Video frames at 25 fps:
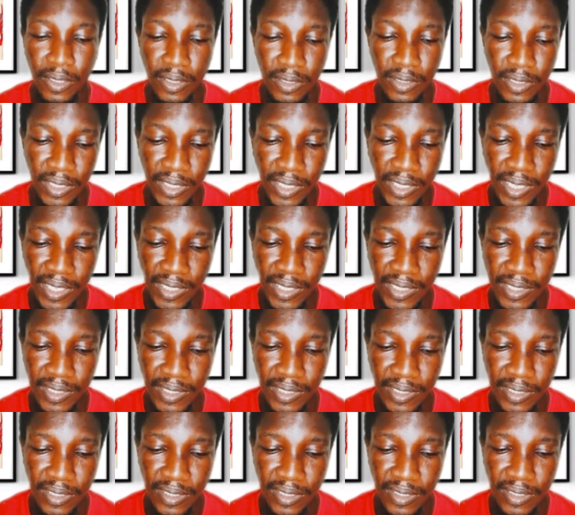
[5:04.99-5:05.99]
The
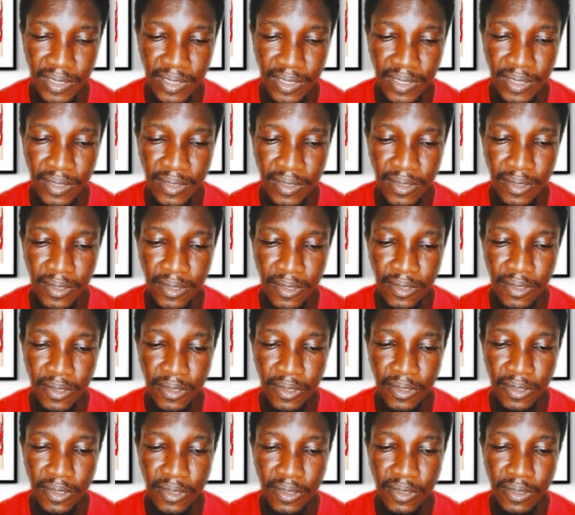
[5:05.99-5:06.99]
next is
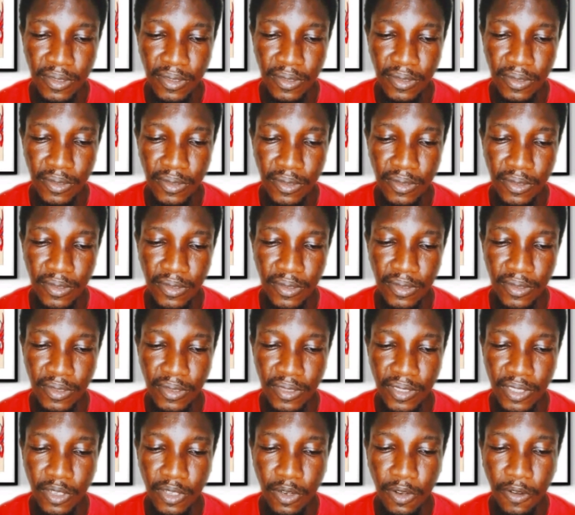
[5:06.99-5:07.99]

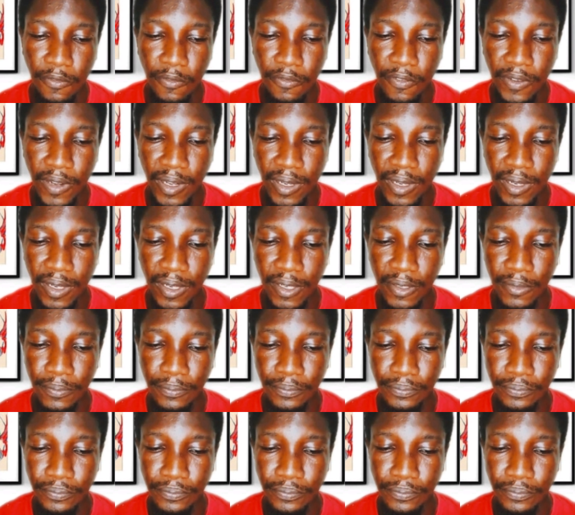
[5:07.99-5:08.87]
they offer